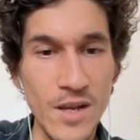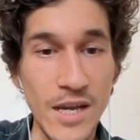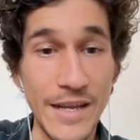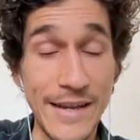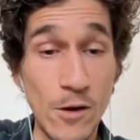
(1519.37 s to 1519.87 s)

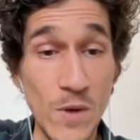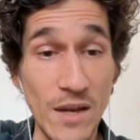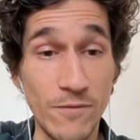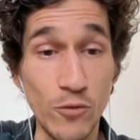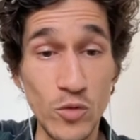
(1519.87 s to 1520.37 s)
And now we
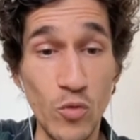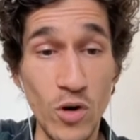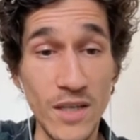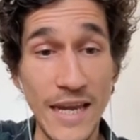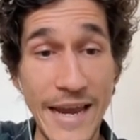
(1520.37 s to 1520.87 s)
have wood
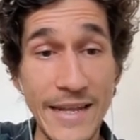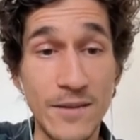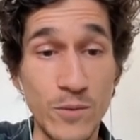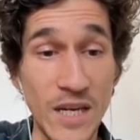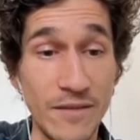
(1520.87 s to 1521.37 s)
port
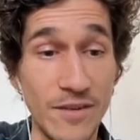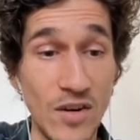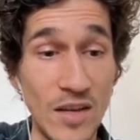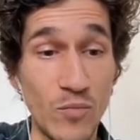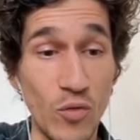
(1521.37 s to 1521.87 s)
and we have
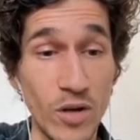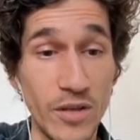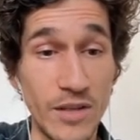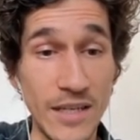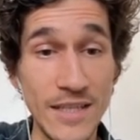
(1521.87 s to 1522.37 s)
grain
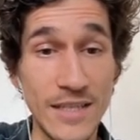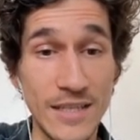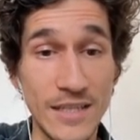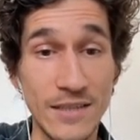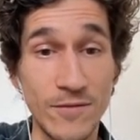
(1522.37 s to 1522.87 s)
port.
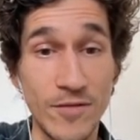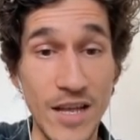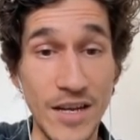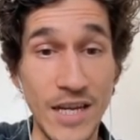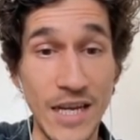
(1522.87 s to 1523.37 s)
That's
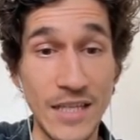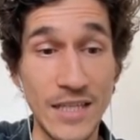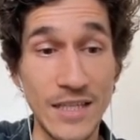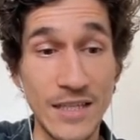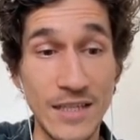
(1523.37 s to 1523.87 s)
very
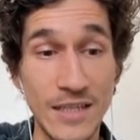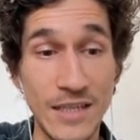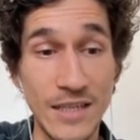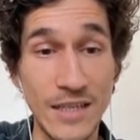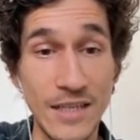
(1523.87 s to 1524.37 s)
nice.
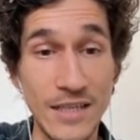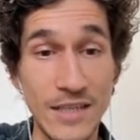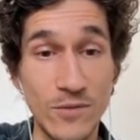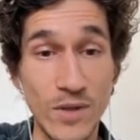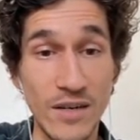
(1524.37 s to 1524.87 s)
That
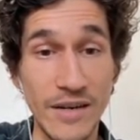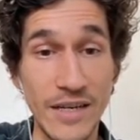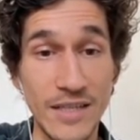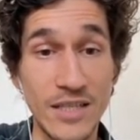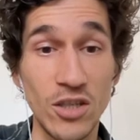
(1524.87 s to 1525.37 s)
is very
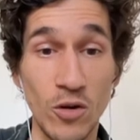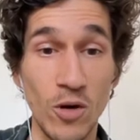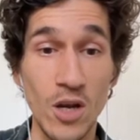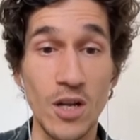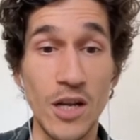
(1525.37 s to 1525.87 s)
nice.
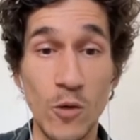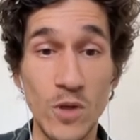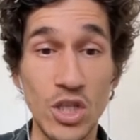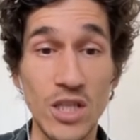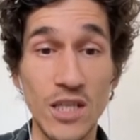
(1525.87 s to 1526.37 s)
So now we
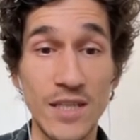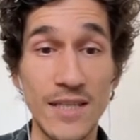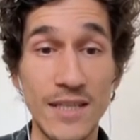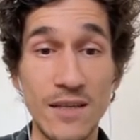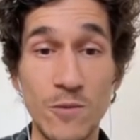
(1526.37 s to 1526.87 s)
just need the
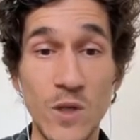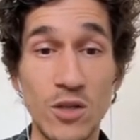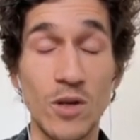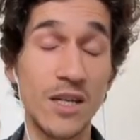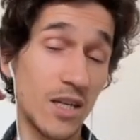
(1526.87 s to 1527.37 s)
city, we need
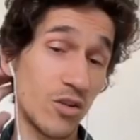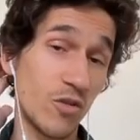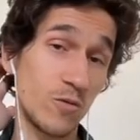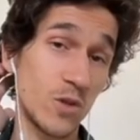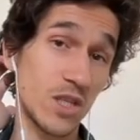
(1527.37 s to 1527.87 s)
to connect
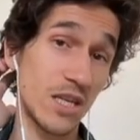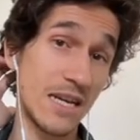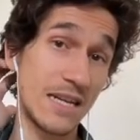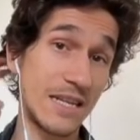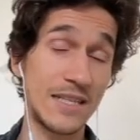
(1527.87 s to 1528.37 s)
roads,
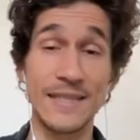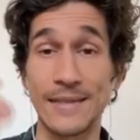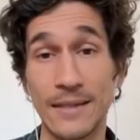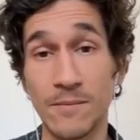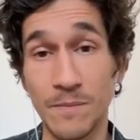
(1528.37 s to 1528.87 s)
and that's
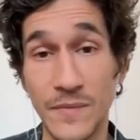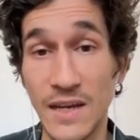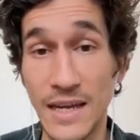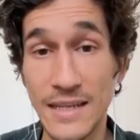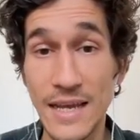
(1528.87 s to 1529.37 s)
it.
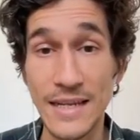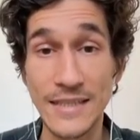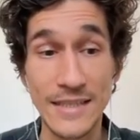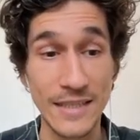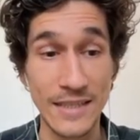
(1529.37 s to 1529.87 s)
And
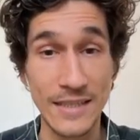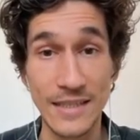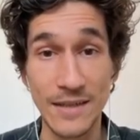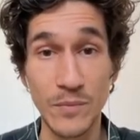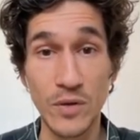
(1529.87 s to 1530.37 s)
that's it,
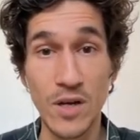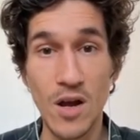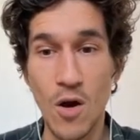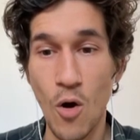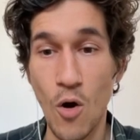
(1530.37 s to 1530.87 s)
yep.
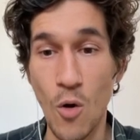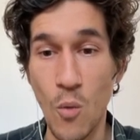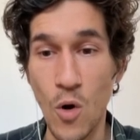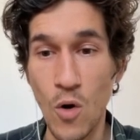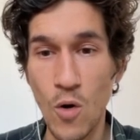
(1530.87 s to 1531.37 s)
Oh,
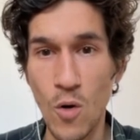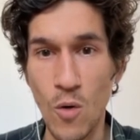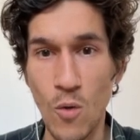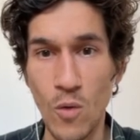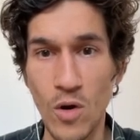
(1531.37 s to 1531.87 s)

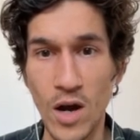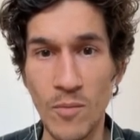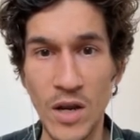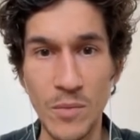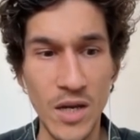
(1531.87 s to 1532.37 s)
whoa,
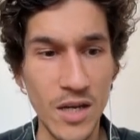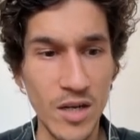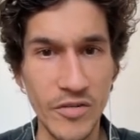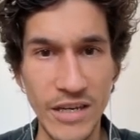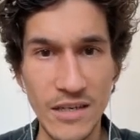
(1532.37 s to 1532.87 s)
maybe I
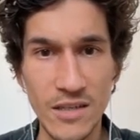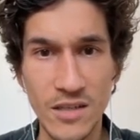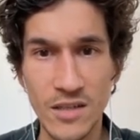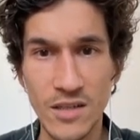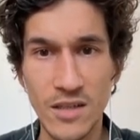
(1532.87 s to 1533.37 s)
agree.
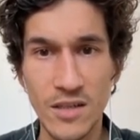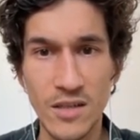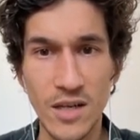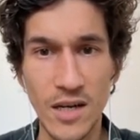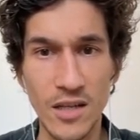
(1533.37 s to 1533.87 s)

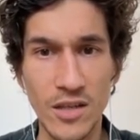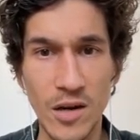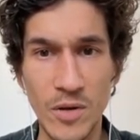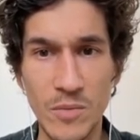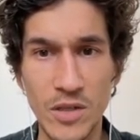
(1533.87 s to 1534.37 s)
And
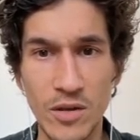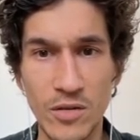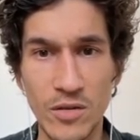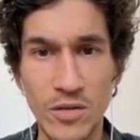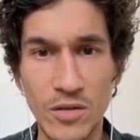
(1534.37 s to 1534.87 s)
maybe not.